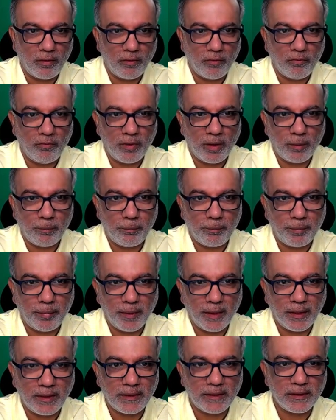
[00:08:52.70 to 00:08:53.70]
web
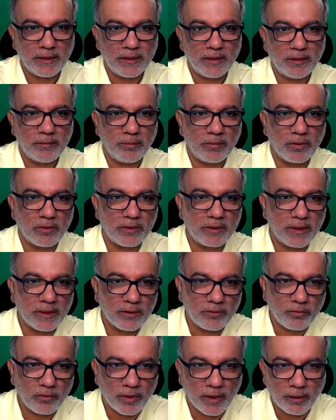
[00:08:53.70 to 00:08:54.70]
pages because
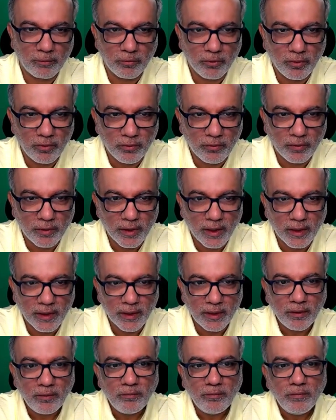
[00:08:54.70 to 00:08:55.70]
that's what I'm going to
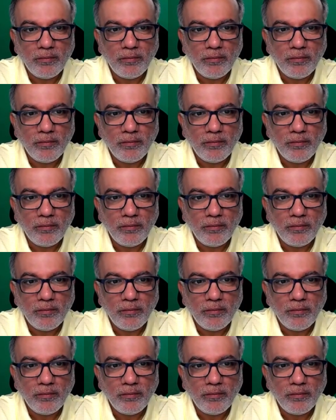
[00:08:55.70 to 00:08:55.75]
target.